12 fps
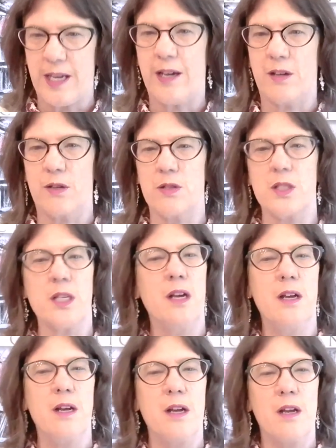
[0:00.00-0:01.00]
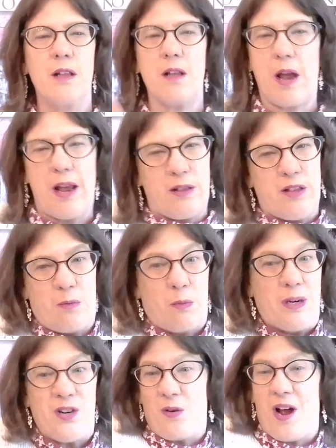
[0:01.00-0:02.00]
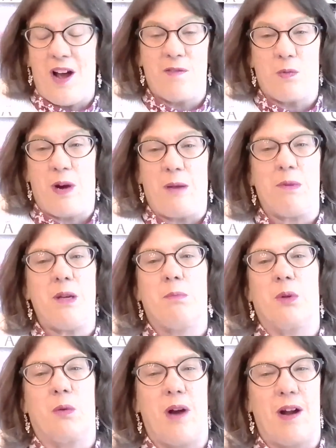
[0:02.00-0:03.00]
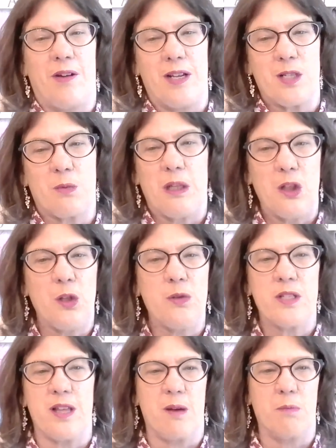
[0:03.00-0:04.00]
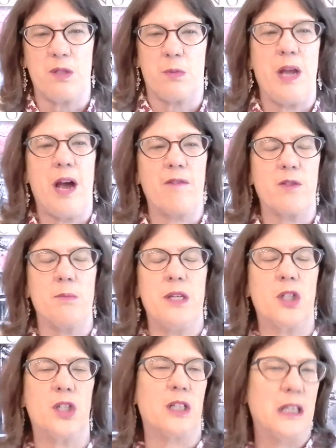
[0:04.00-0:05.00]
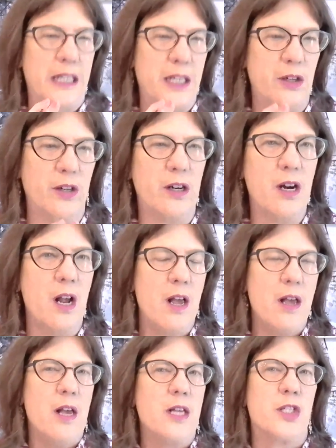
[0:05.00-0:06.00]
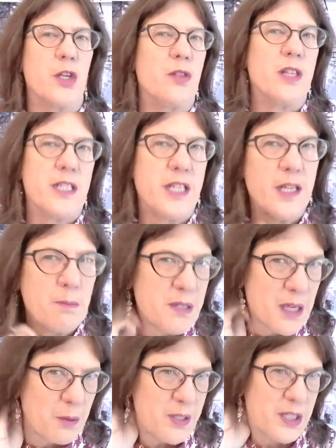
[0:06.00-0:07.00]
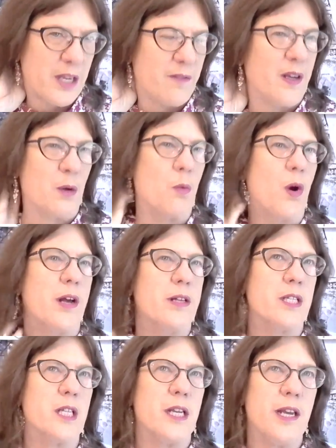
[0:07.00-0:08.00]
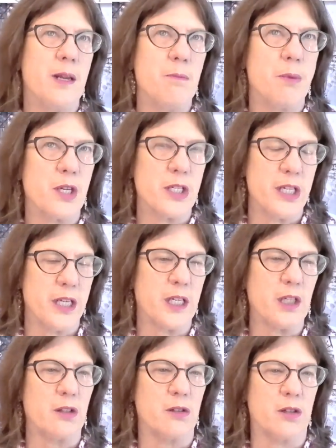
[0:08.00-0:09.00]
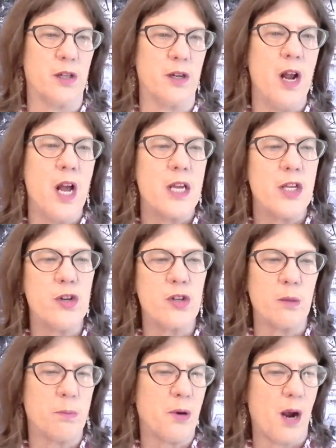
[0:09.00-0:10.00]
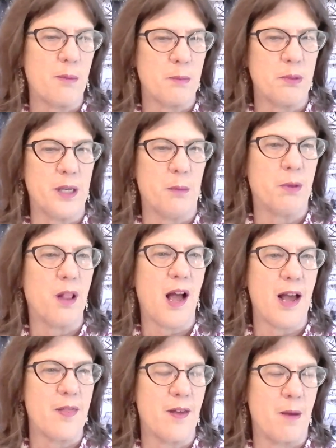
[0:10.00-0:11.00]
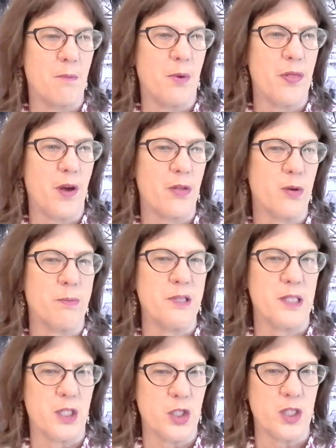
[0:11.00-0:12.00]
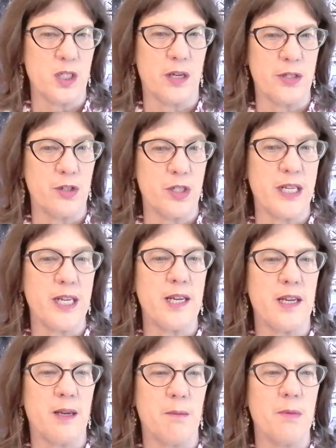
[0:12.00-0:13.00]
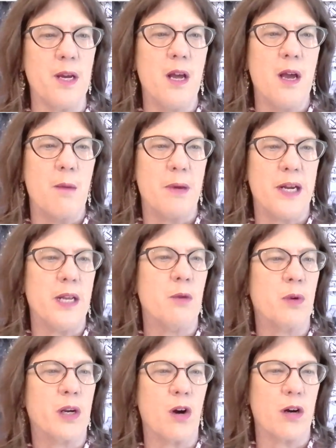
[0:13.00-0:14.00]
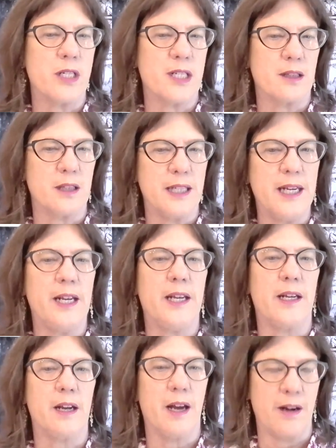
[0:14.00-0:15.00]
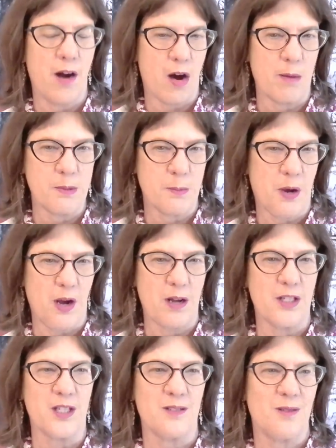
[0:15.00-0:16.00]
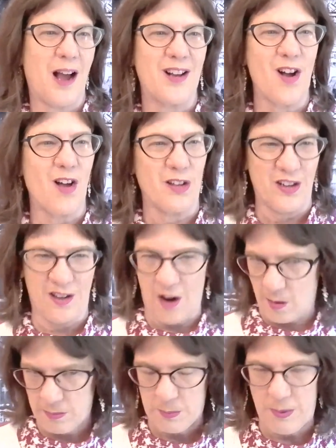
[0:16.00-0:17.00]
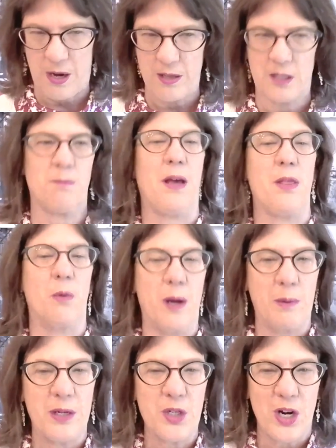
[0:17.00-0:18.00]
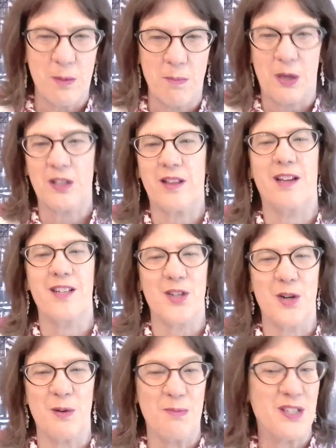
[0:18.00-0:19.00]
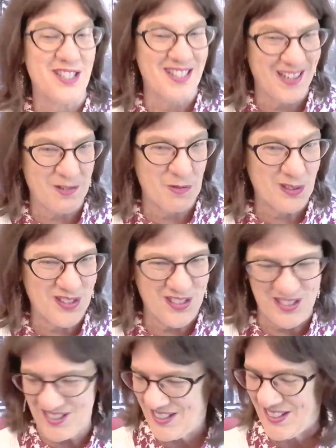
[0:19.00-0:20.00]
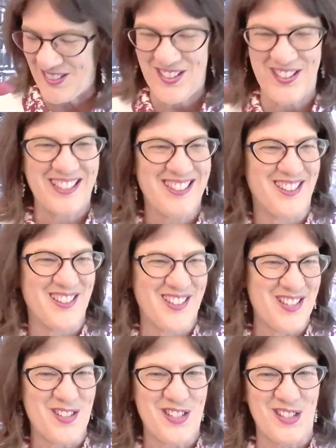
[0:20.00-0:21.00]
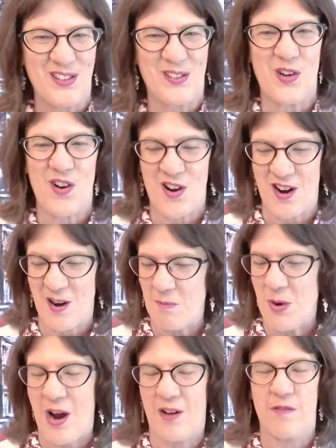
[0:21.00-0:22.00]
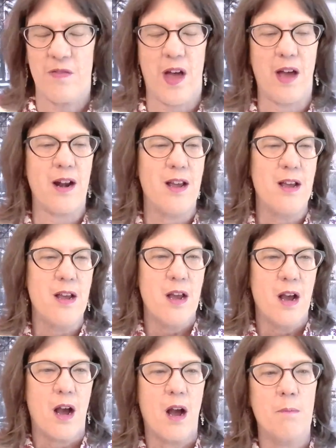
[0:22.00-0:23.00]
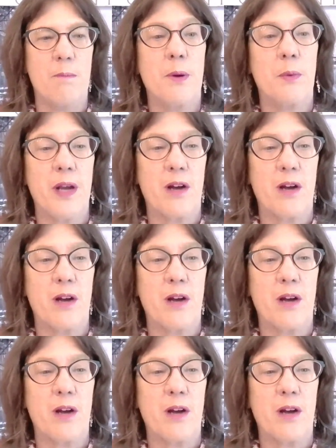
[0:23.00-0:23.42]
on sales, and then we don't have the right people around us. We lose them. So we have to be a good leader. So the tips I was giving was, in particular, you could probably apply them with other positions on your team, but in regard to leading an ops boss, I call it an ops boss. By the way, we trademarked that term, just like realtor. So you get to use the little R. I'm proud of that. But